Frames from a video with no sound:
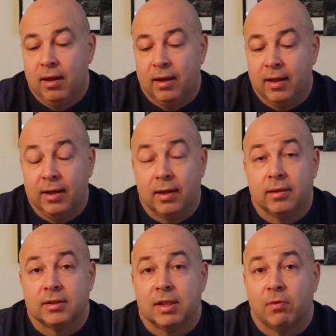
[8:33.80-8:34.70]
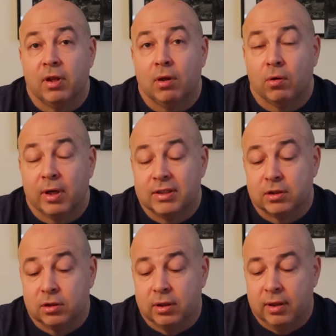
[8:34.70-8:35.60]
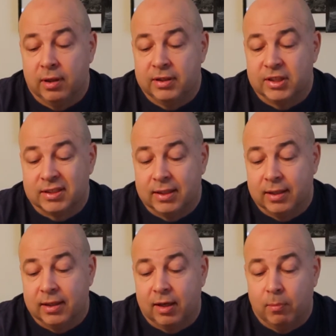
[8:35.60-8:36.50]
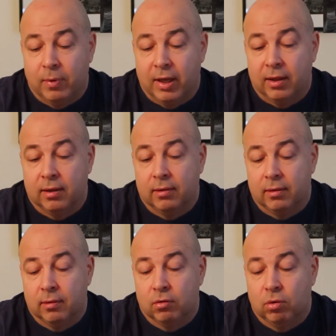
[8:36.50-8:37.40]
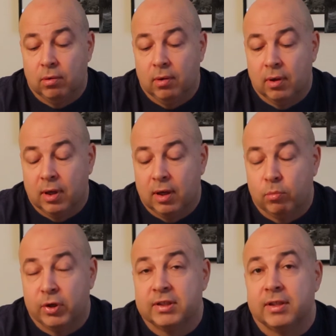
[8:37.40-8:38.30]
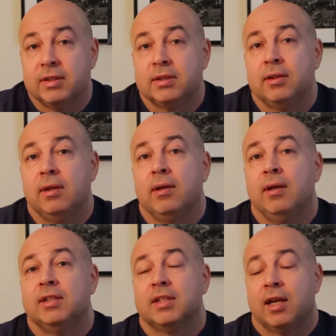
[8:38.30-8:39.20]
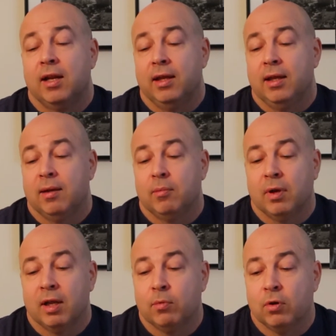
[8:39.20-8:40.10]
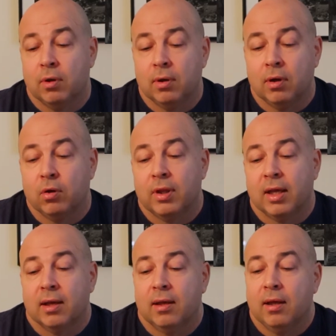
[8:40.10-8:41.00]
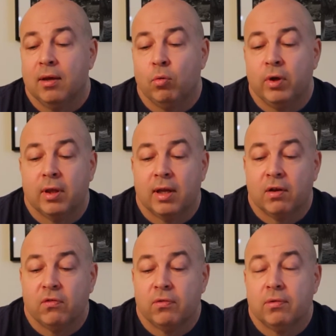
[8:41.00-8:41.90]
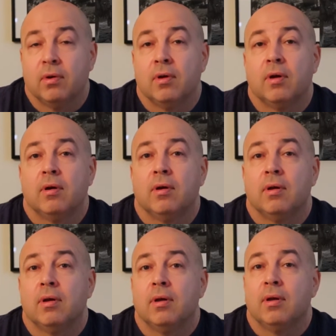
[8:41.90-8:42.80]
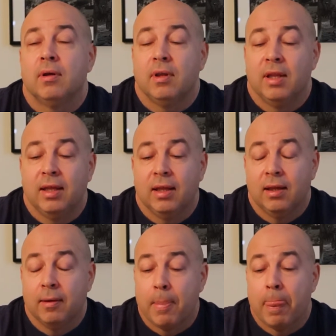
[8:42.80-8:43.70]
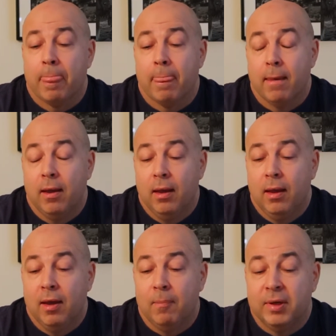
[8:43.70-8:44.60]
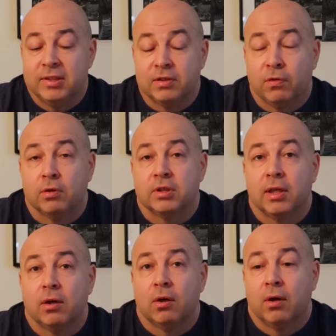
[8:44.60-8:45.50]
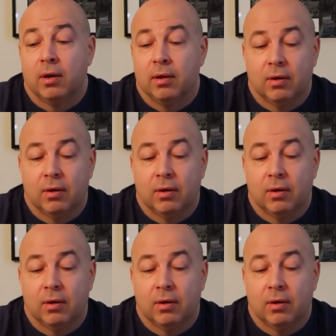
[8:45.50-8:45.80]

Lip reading: in some of the locations in Justinian. But Brest is decidedly a lot more low-tech, with a lot of the business focusing on